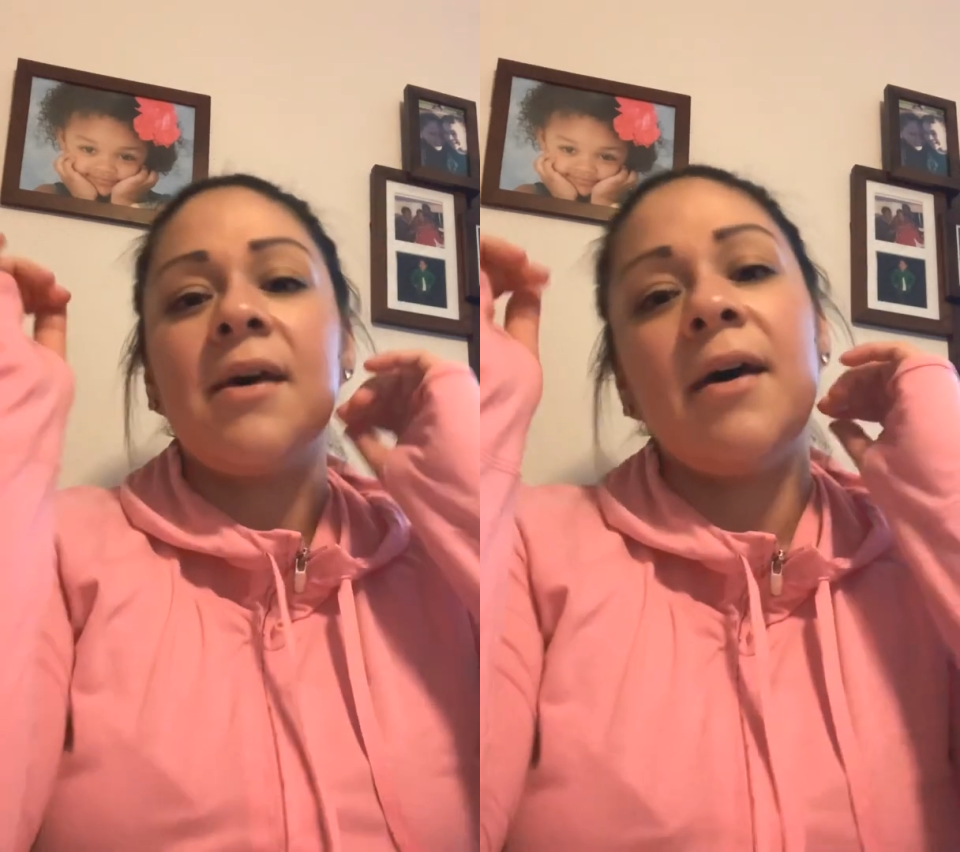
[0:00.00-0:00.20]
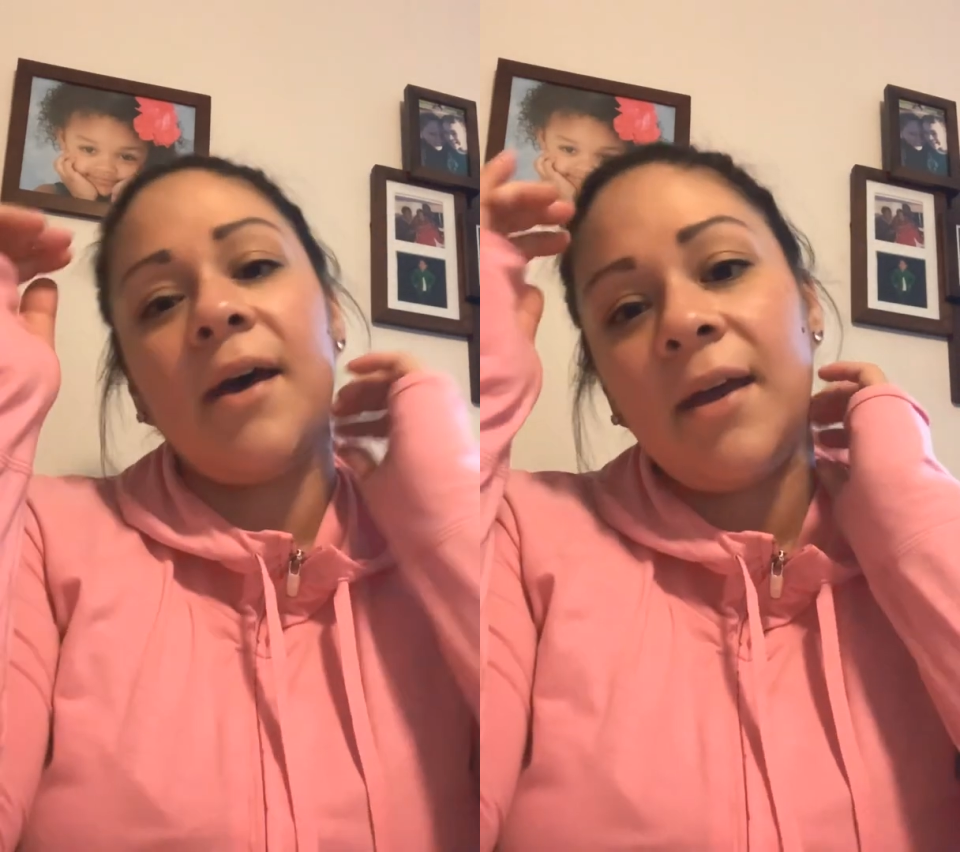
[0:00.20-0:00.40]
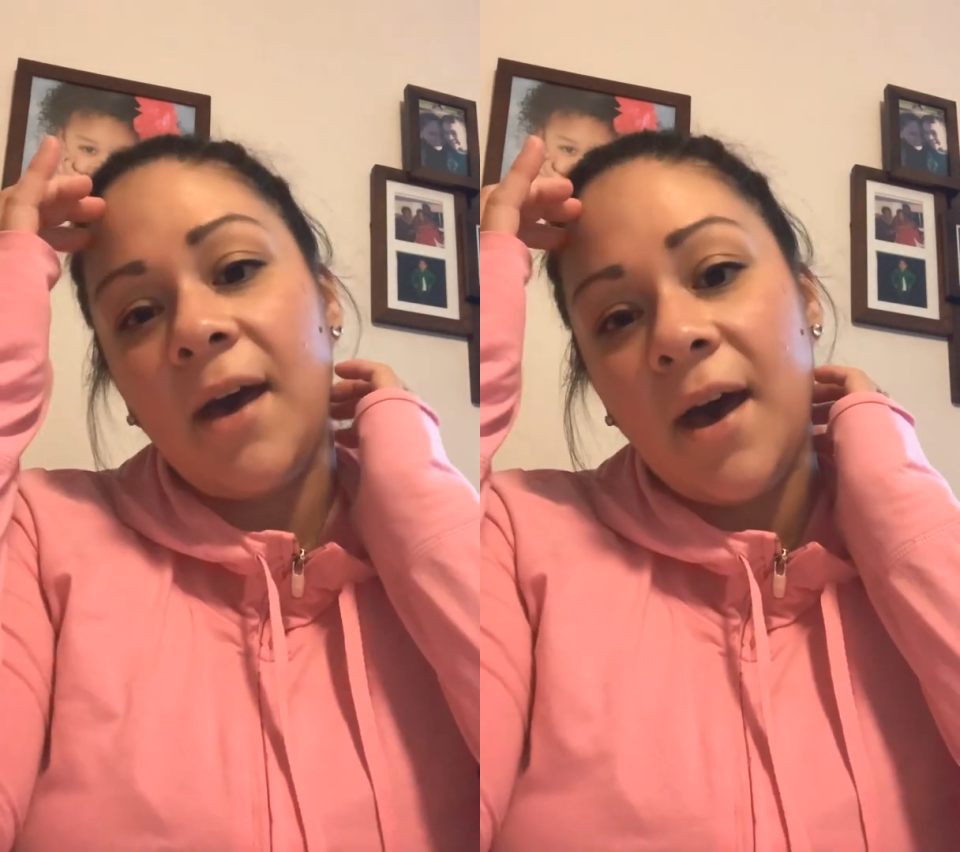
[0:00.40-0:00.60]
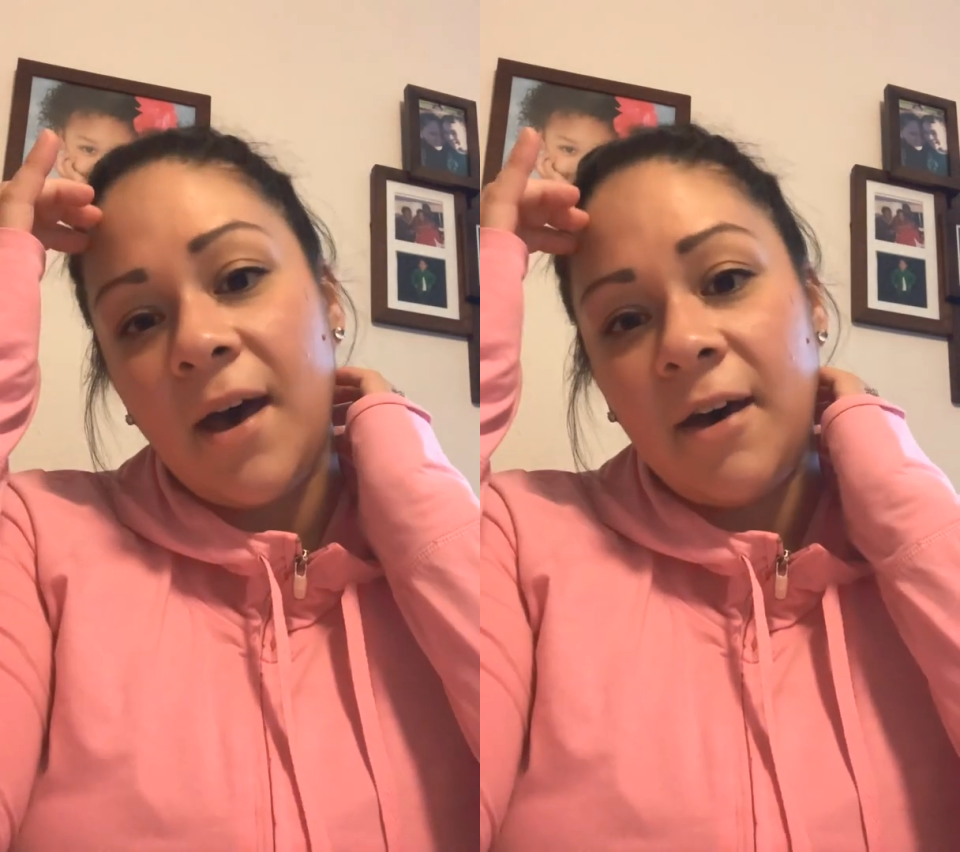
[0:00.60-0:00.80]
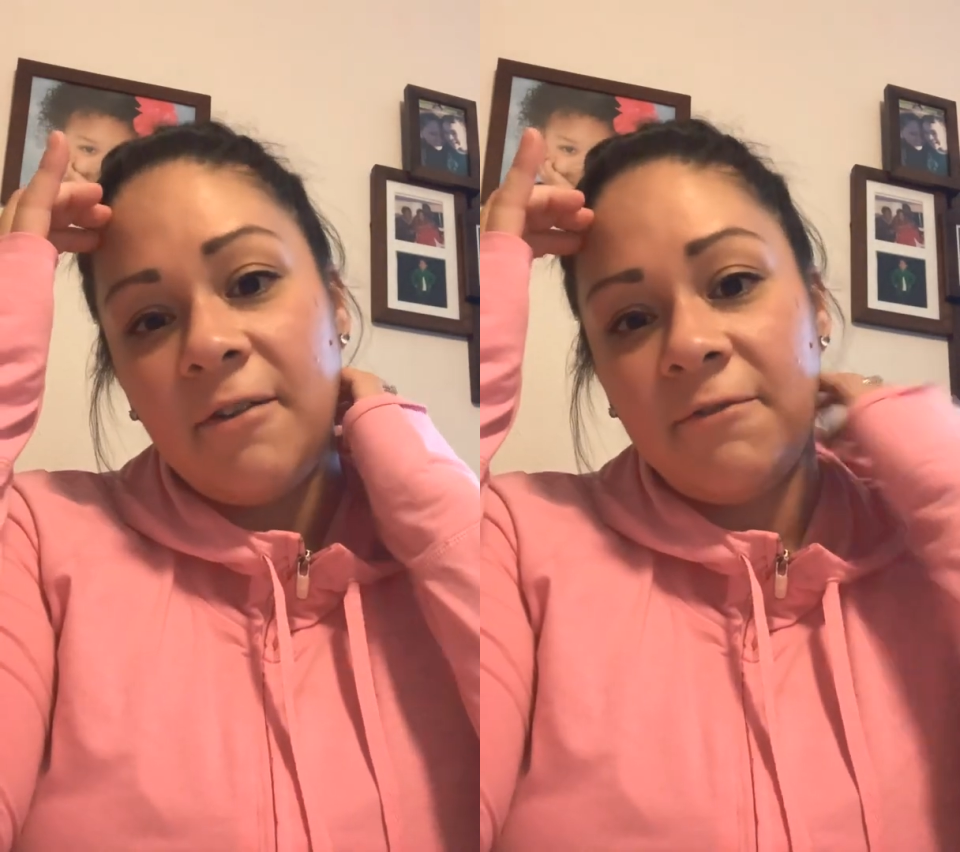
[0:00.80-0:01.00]
I
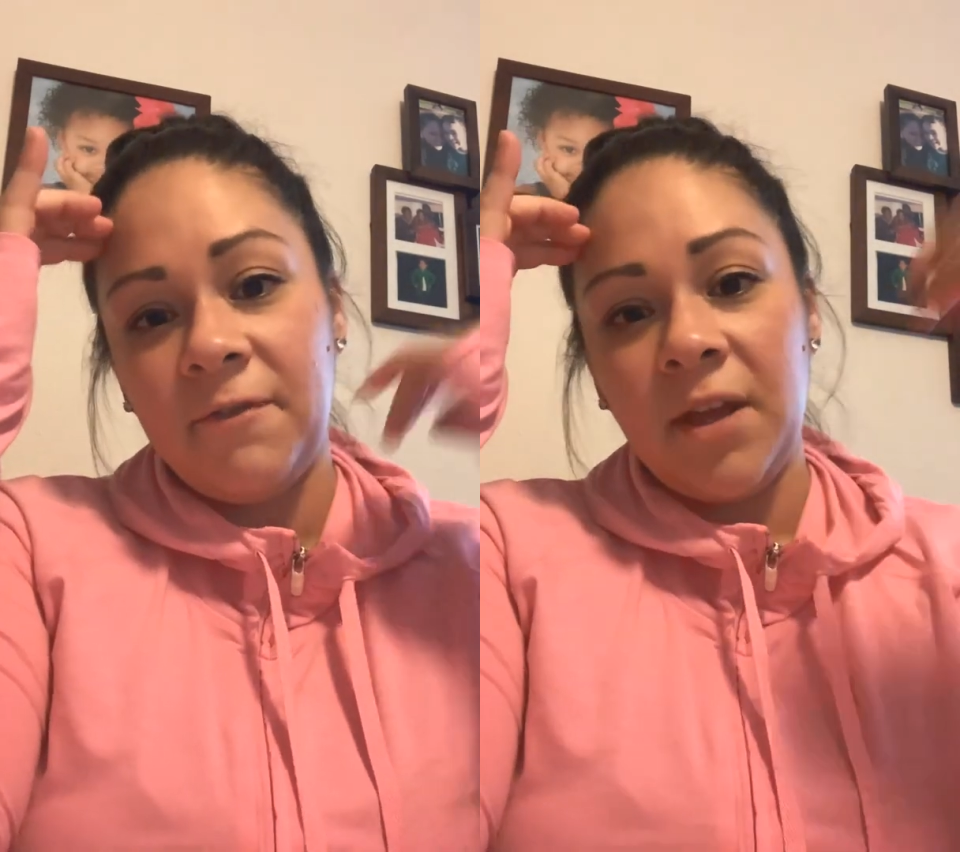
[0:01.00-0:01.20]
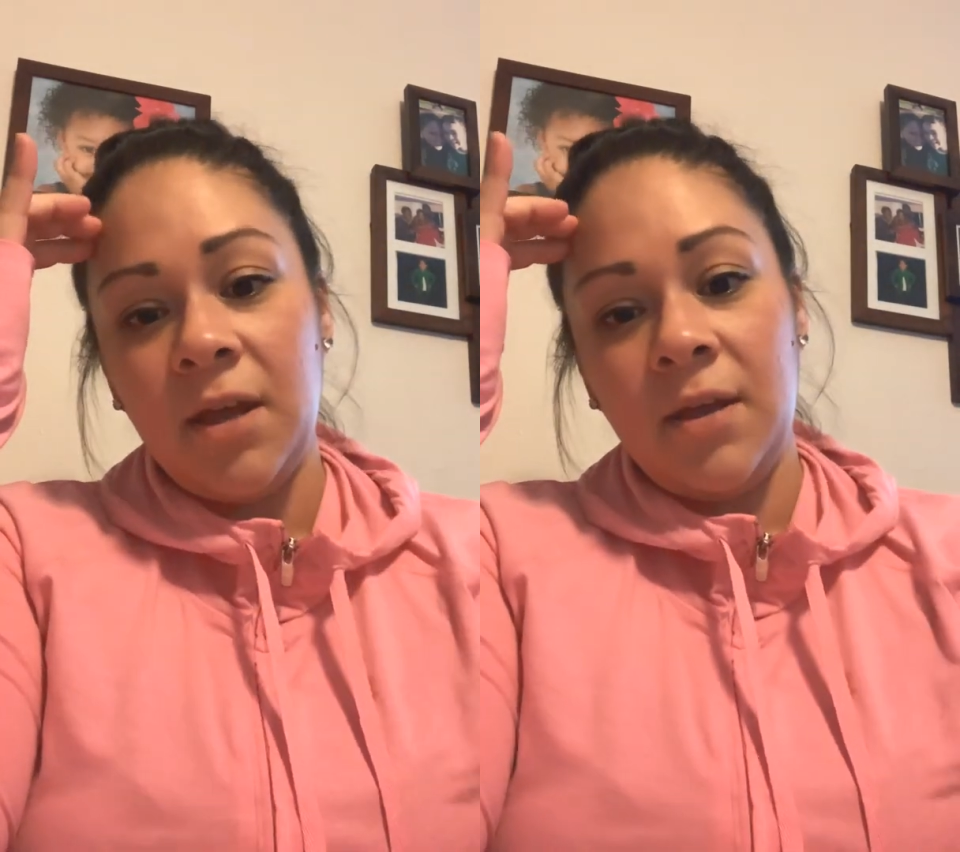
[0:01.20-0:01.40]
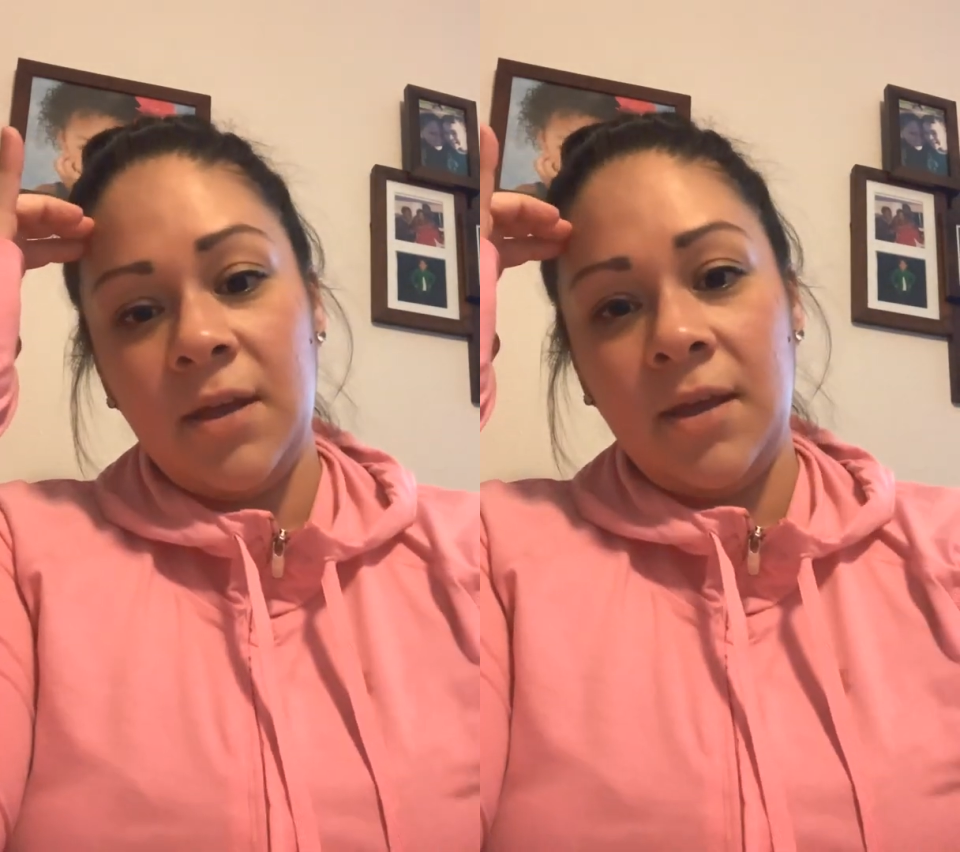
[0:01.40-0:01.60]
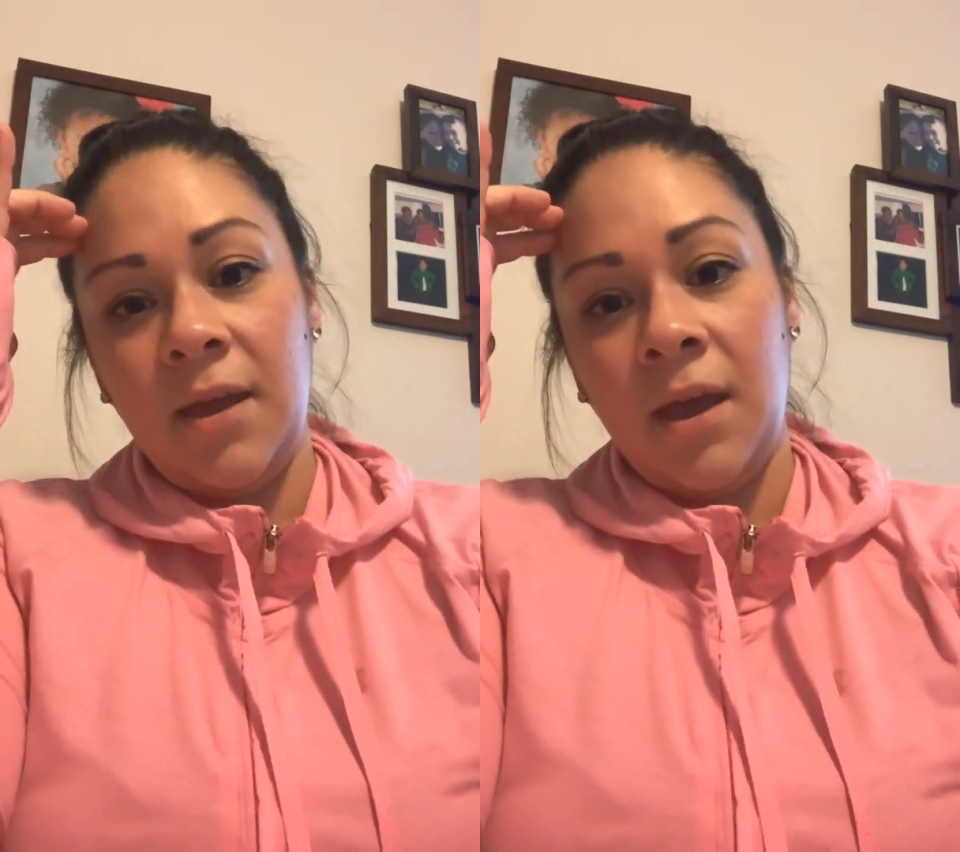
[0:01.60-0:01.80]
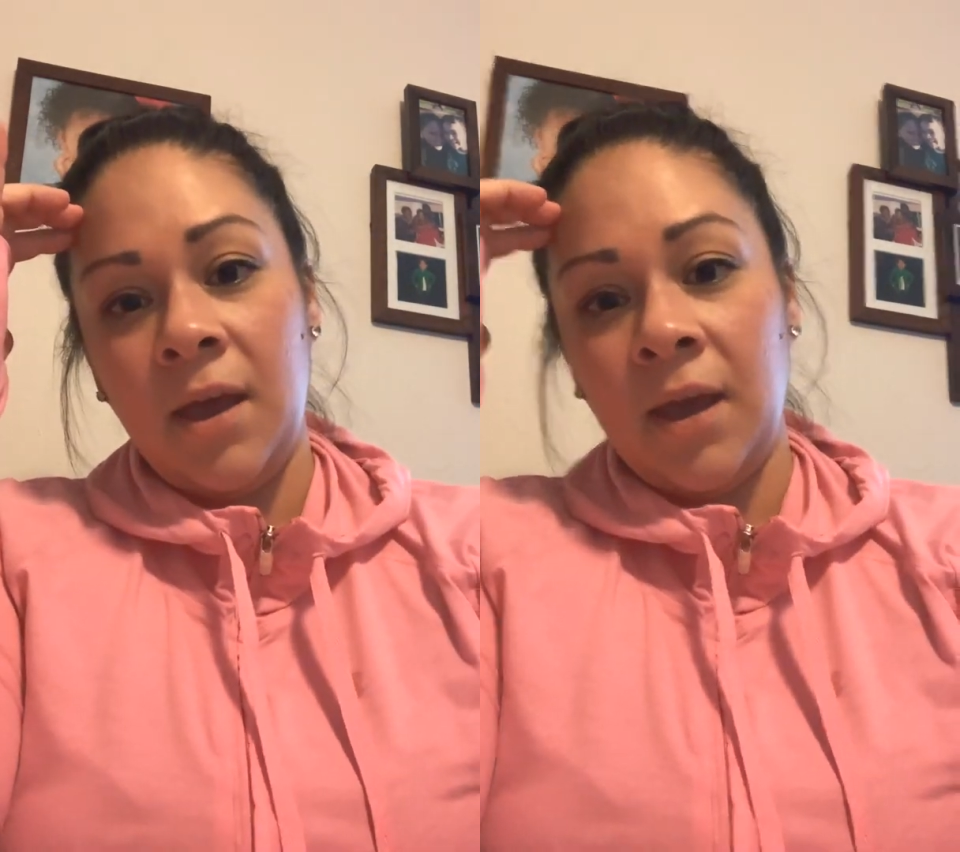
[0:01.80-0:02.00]
have
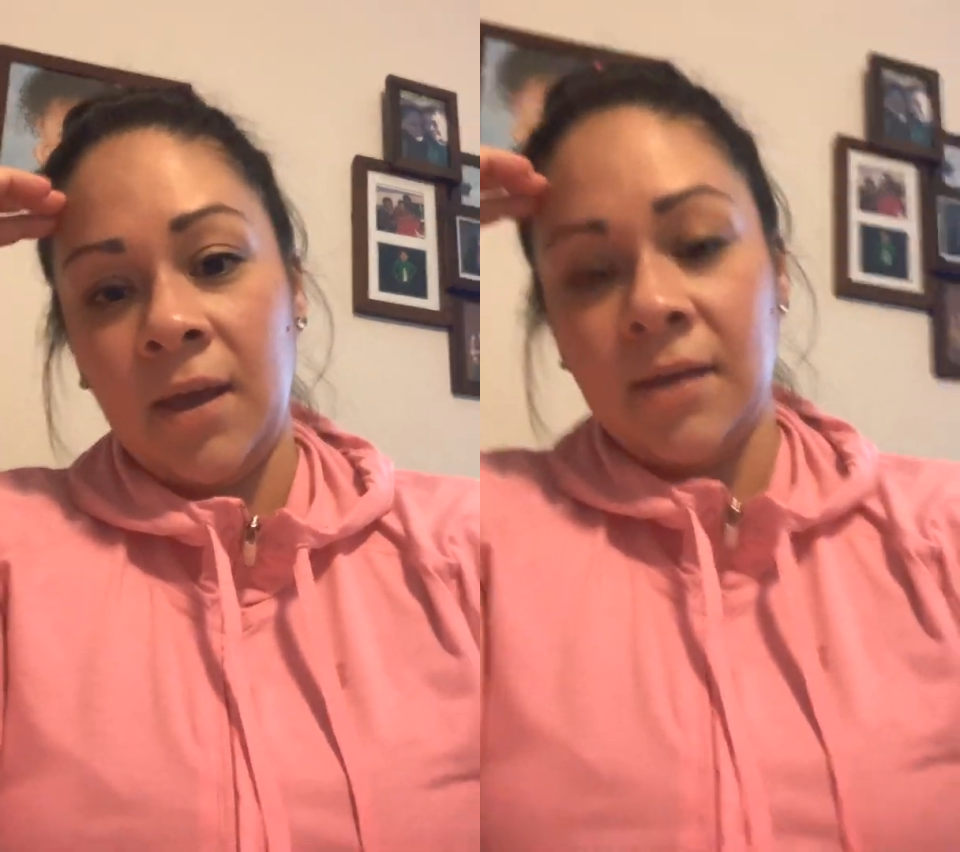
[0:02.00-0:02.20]
a